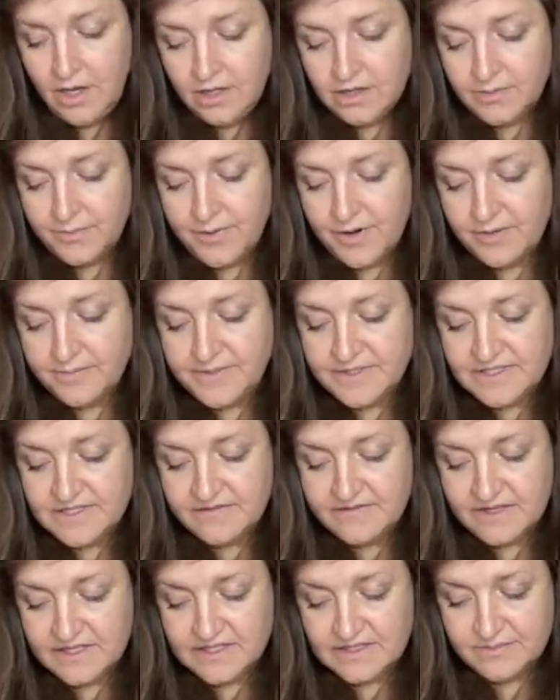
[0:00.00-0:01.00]
The purpose
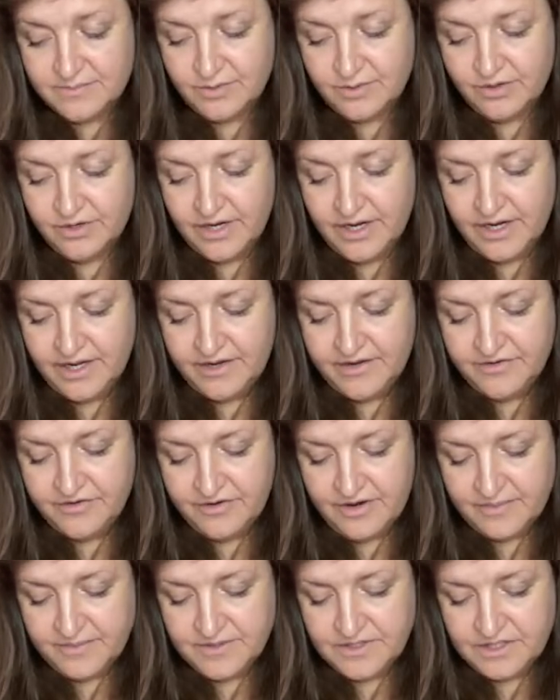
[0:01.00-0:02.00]
of exploring
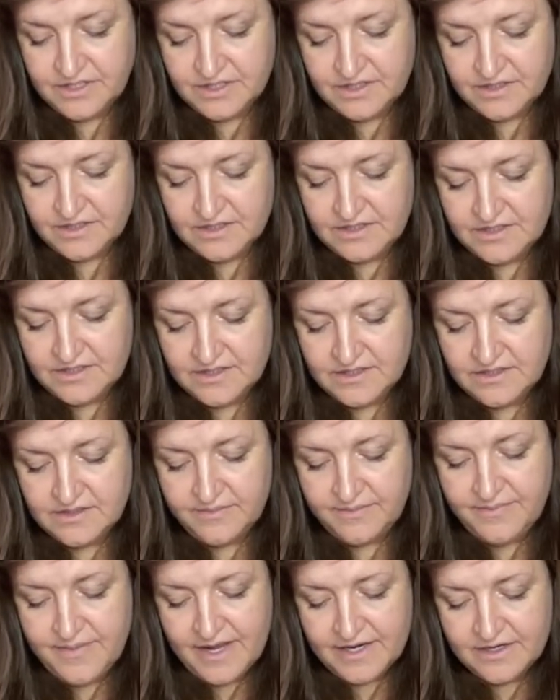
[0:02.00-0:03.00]
interruptions is to
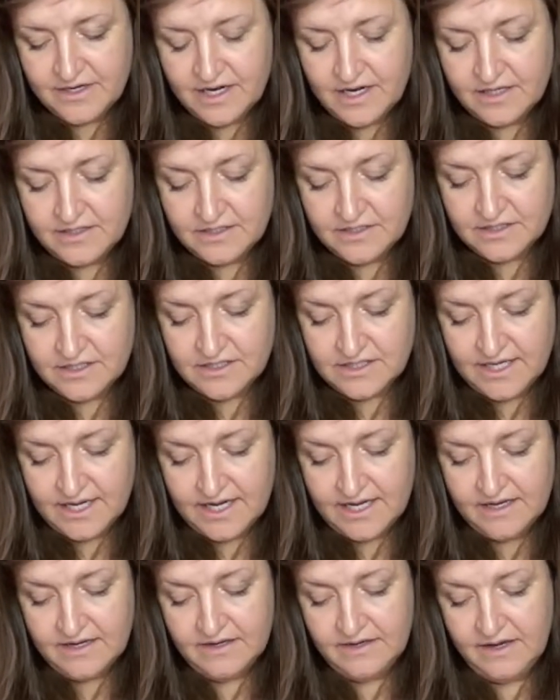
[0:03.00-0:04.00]
better
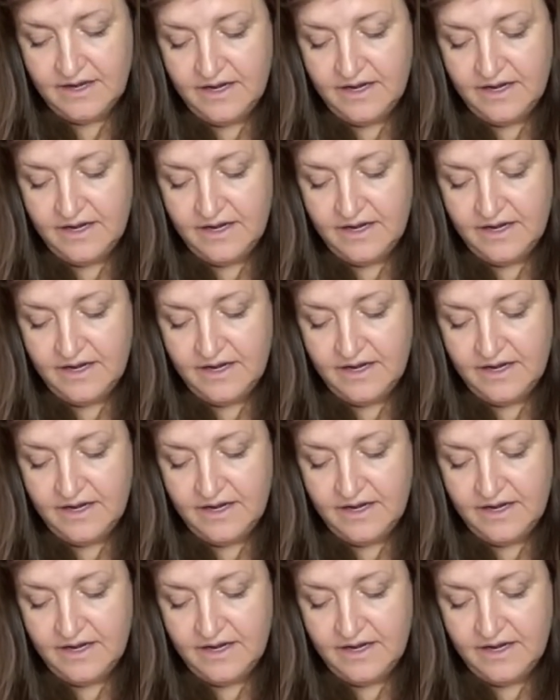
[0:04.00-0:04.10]
understand